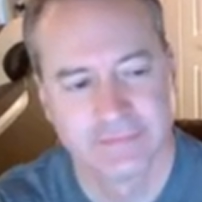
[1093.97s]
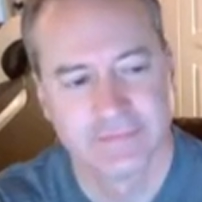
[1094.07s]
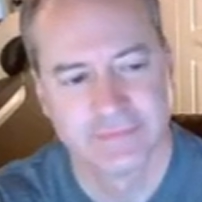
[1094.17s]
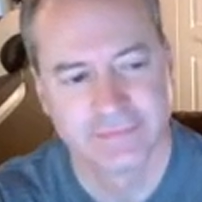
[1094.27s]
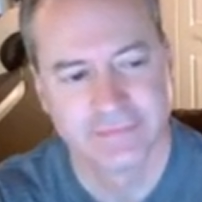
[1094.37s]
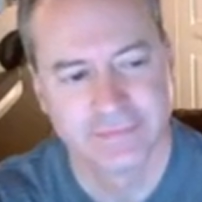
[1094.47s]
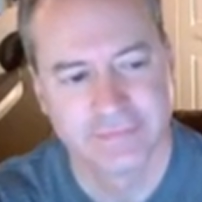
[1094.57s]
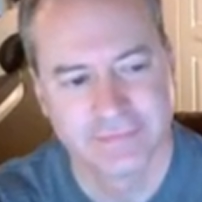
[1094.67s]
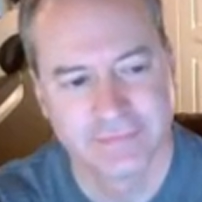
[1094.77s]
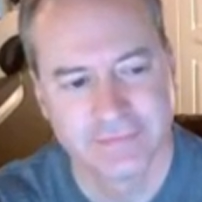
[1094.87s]

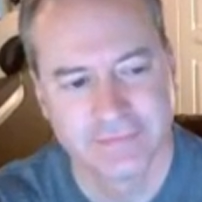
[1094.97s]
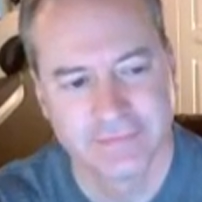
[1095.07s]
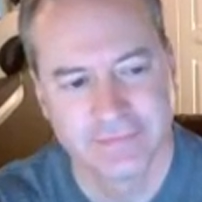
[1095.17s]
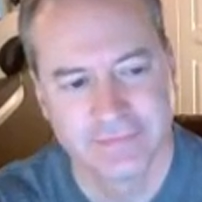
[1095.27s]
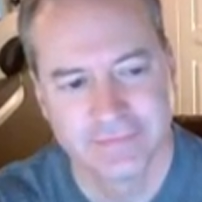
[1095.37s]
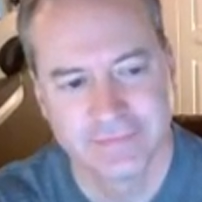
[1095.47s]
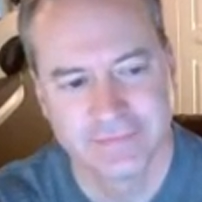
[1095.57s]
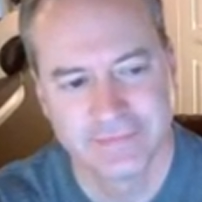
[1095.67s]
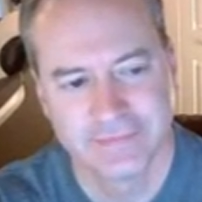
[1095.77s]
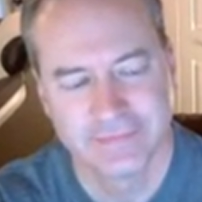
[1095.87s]

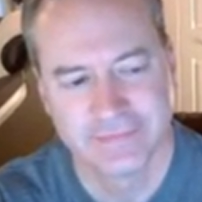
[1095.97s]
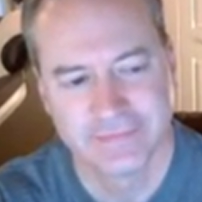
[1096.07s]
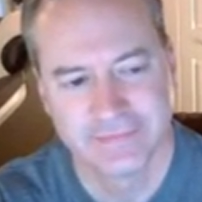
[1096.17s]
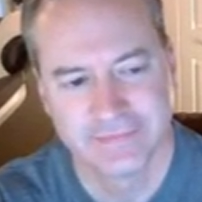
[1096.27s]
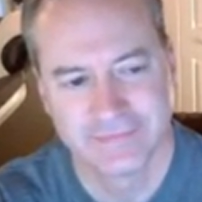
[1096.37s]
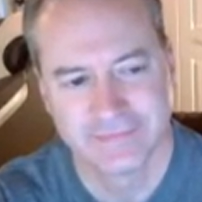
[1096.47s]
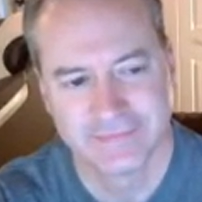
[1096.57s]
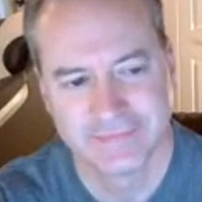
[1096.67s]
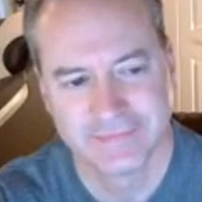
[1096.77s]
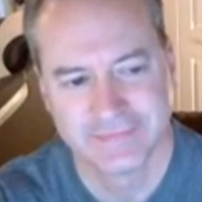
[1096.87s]

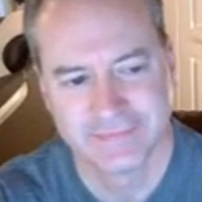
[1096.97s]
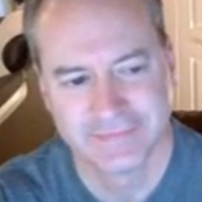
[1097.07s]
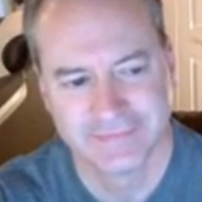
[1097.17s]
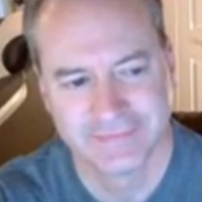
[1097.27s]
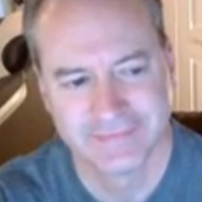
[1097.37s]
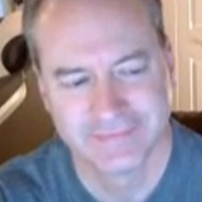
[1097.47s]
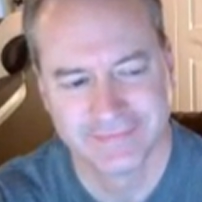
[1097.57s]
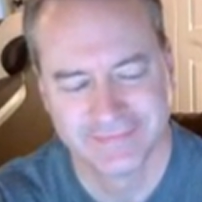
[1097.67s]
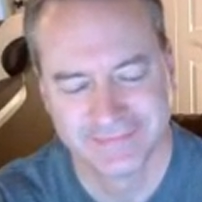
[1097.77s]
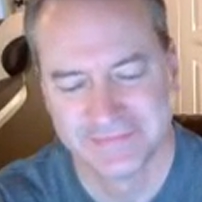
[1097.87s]

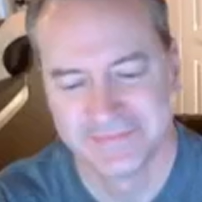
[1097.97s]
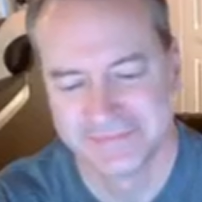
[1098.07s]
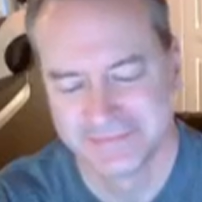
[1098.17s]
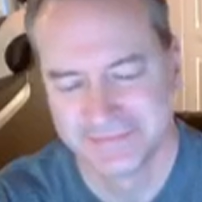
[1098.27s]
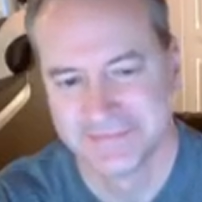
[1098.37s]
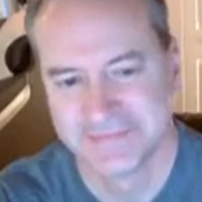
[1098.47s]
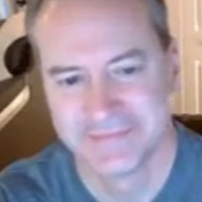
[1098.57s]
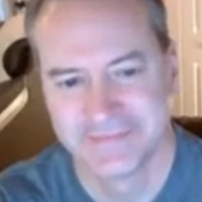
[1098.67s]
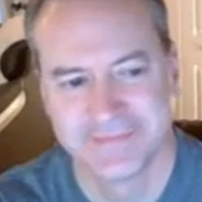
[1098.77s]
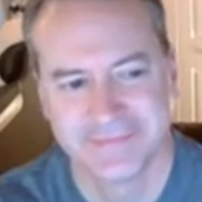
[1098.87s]

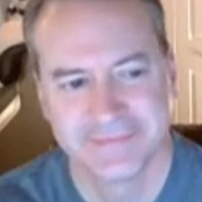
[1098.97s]
No words are spoken by the person on screen.